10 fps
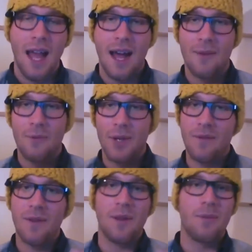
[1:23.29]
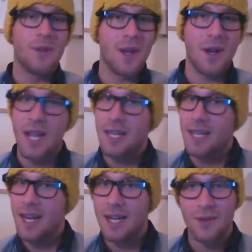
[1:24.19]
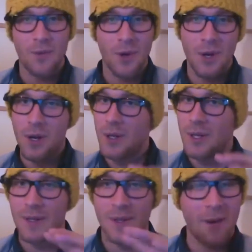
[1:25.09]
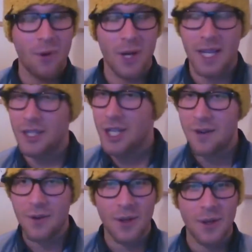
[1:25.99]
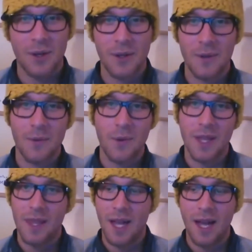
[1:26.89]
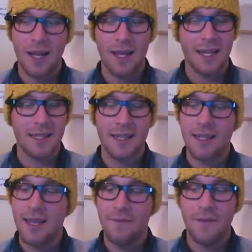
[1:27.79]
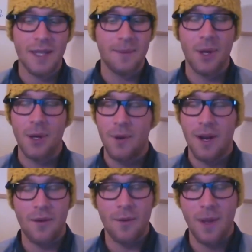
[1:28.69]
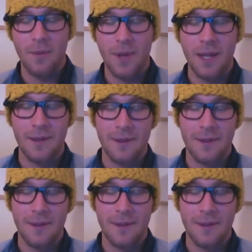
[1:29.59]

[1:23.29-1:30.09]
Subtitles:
What do you feel about the online connection world and networking in general with, I guess, LinkedIn, Facebook, whatever it may be?